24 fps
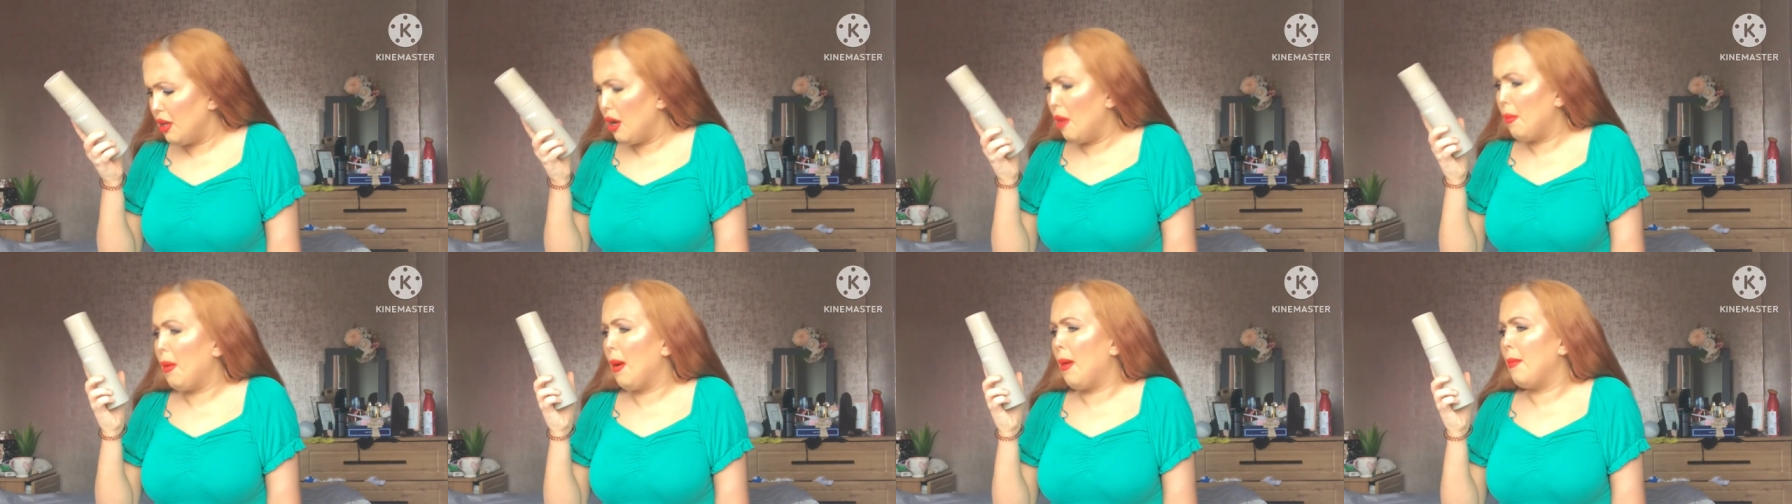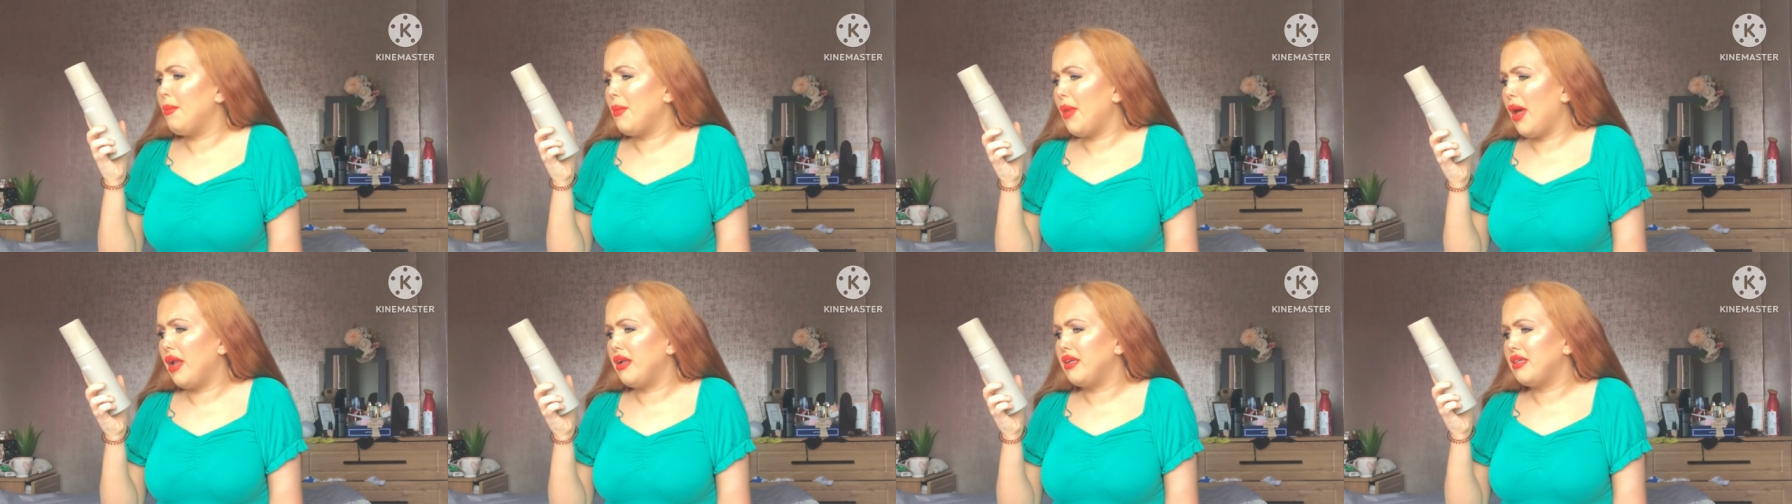but
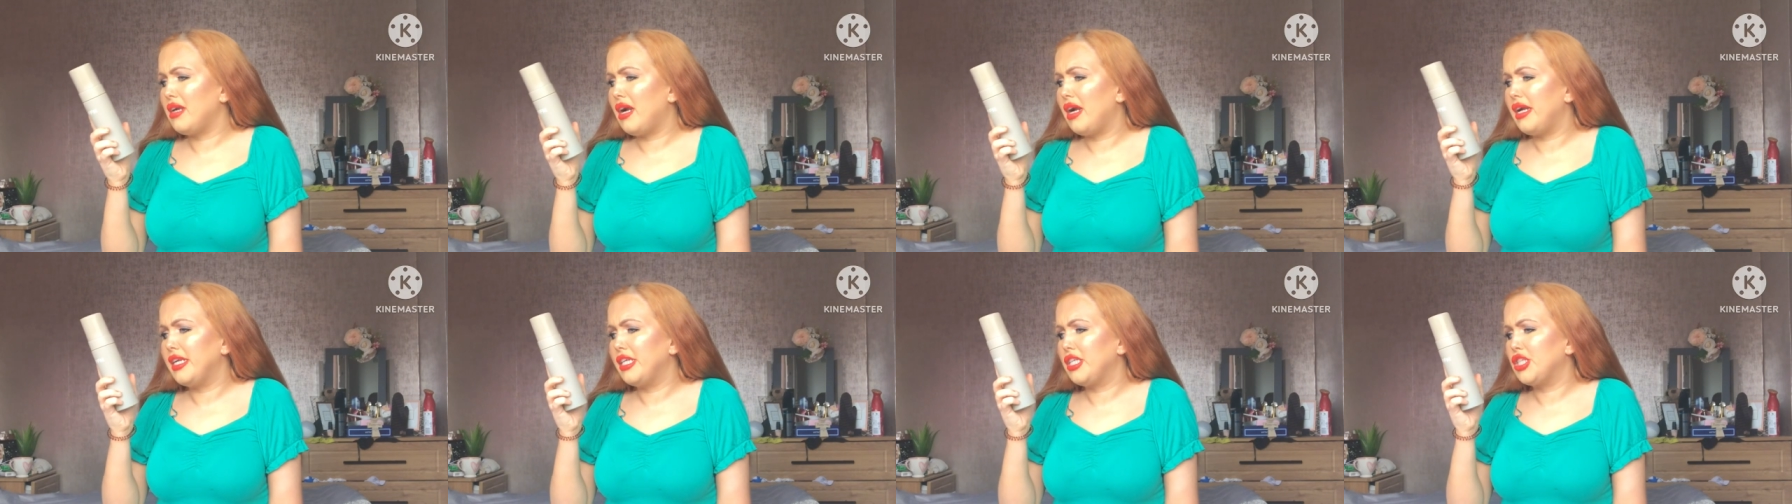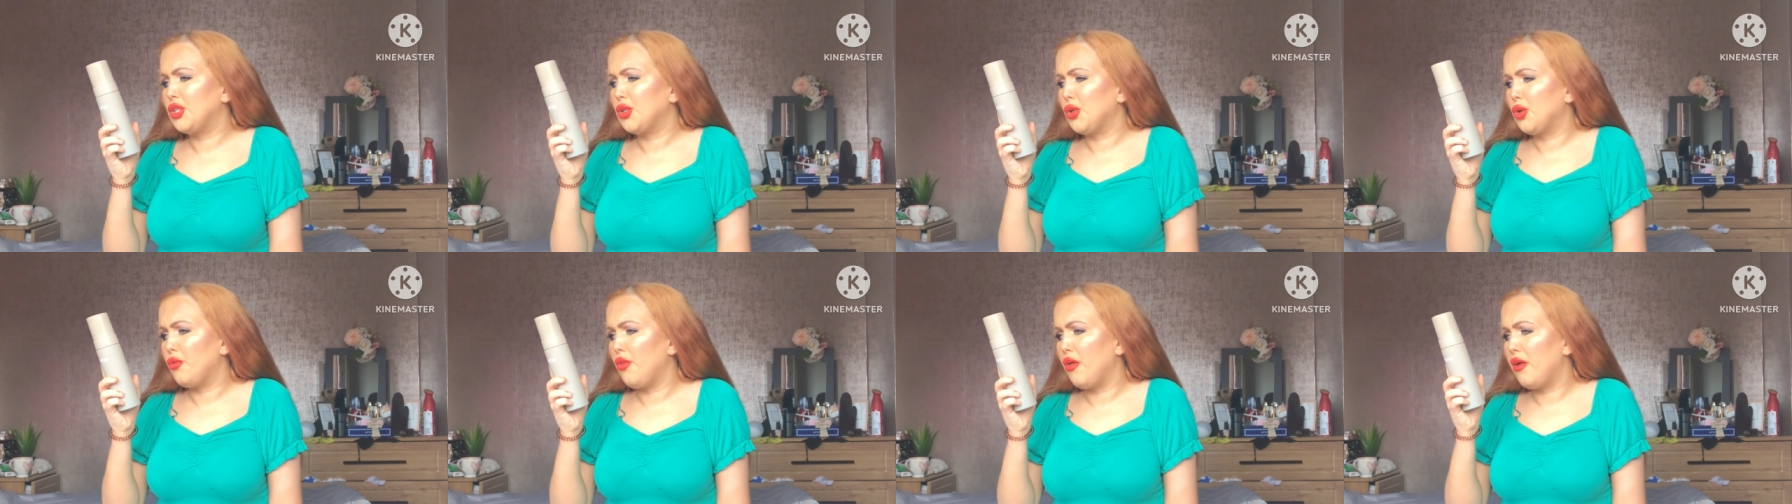I'm not entirely
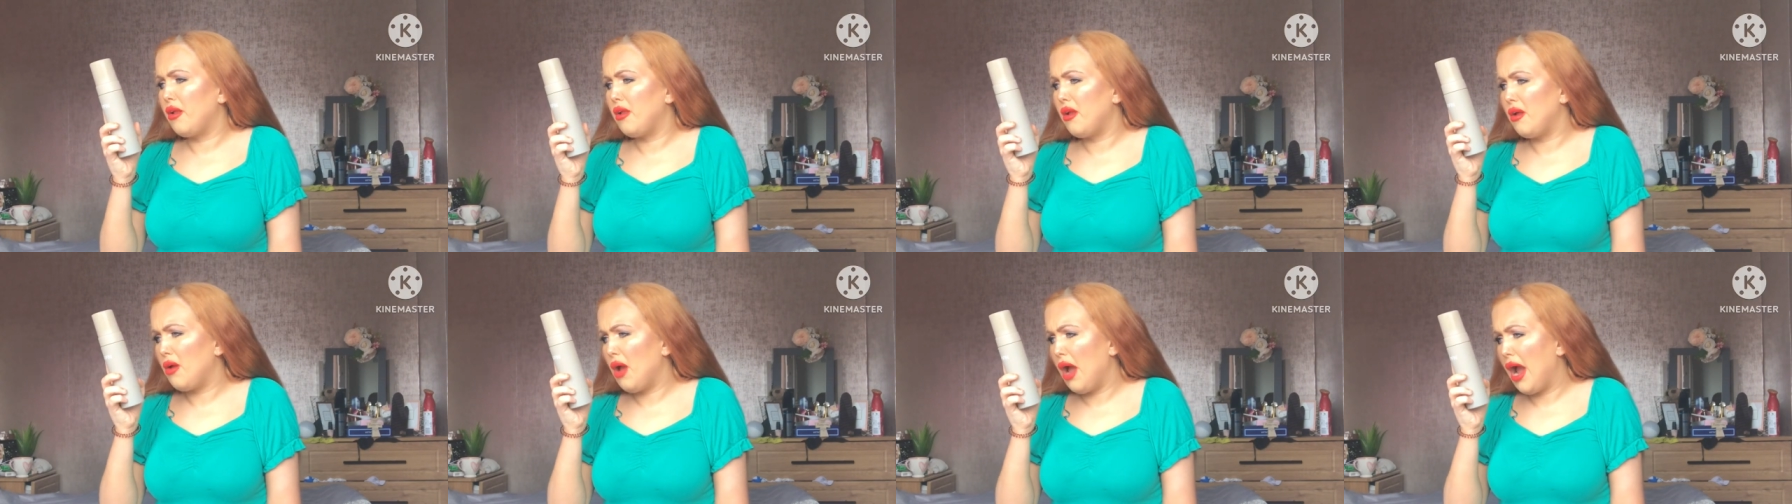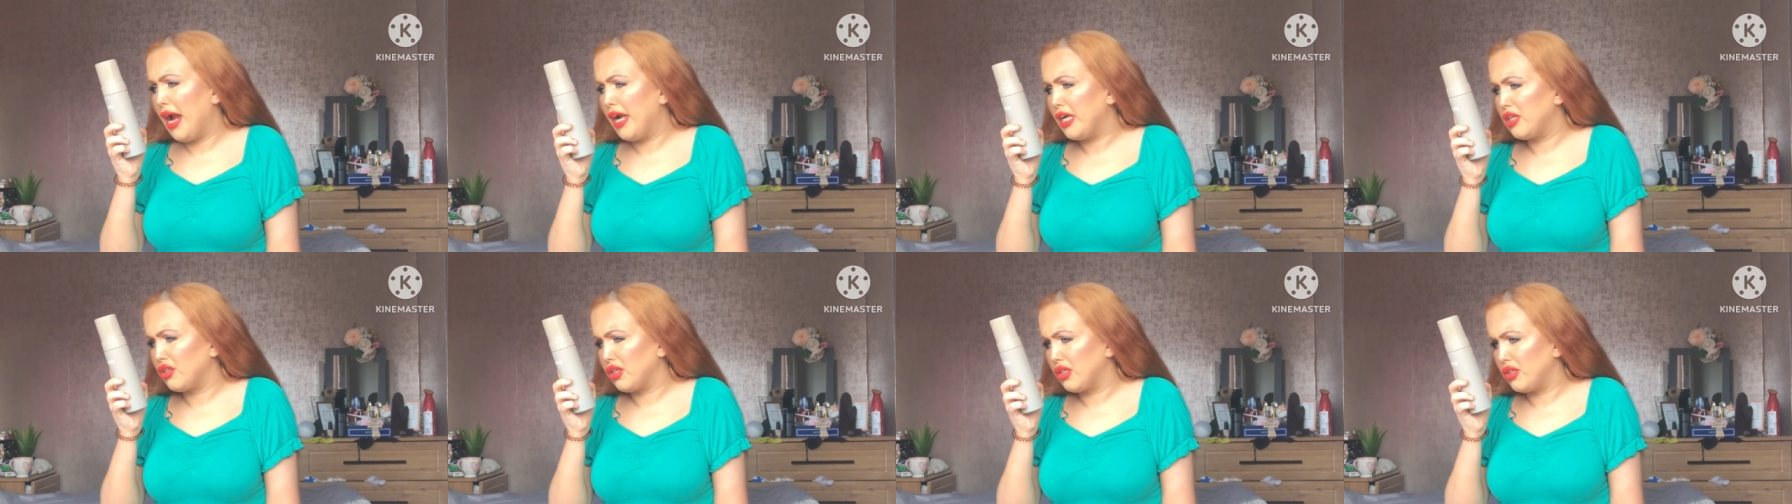sure that
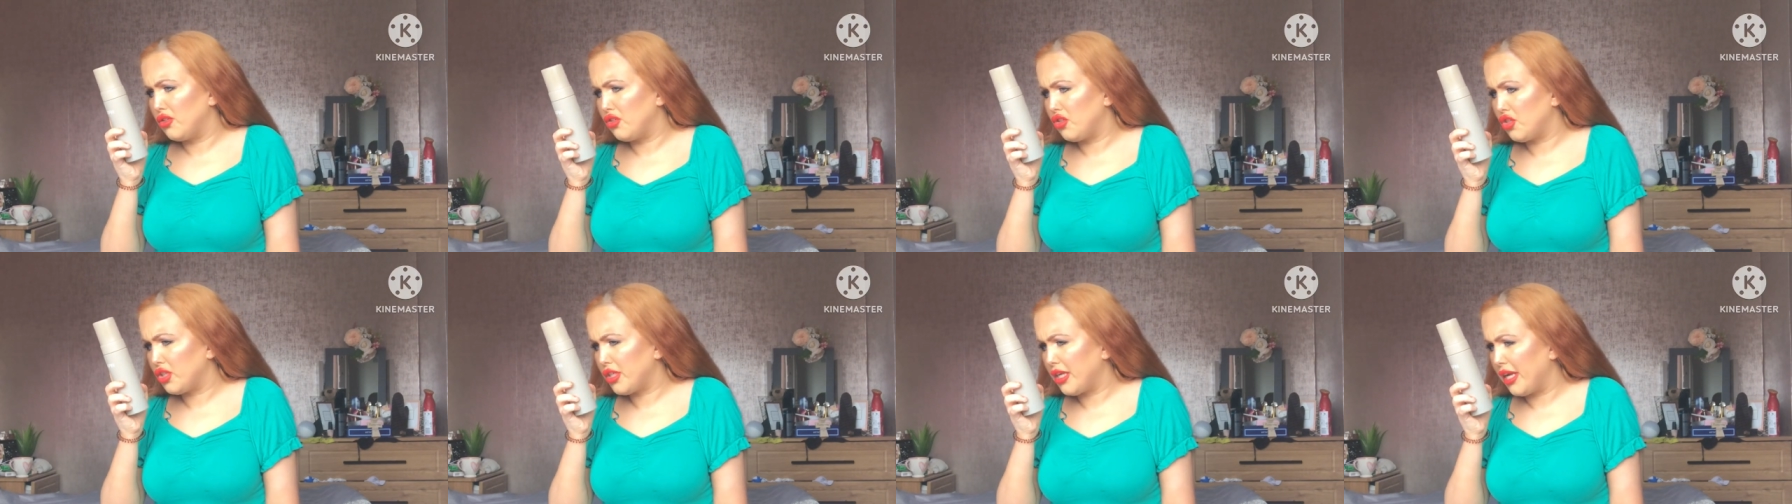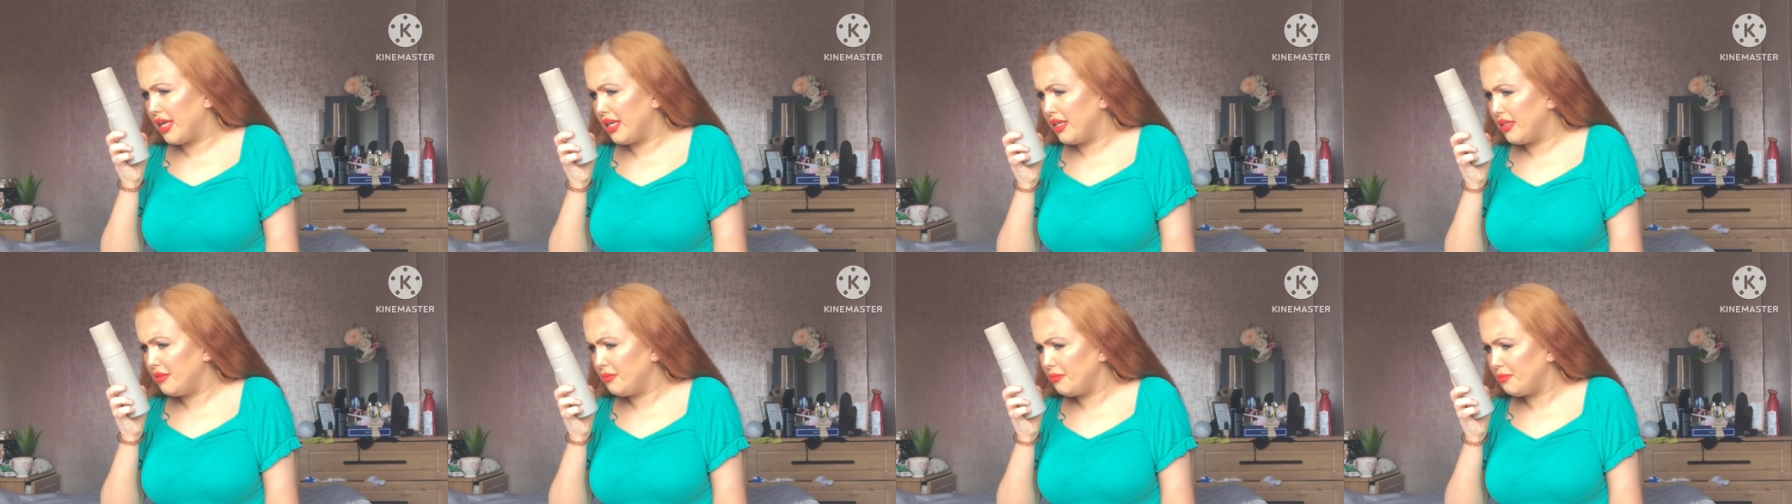hydrate your
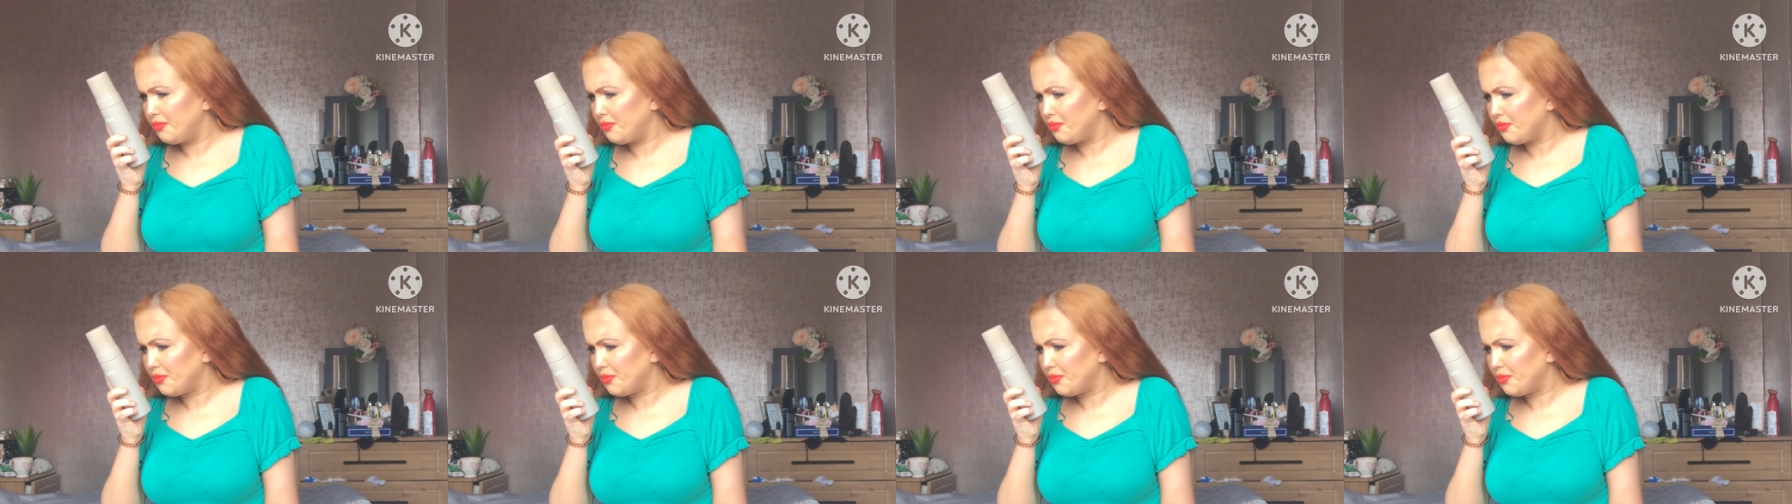skin.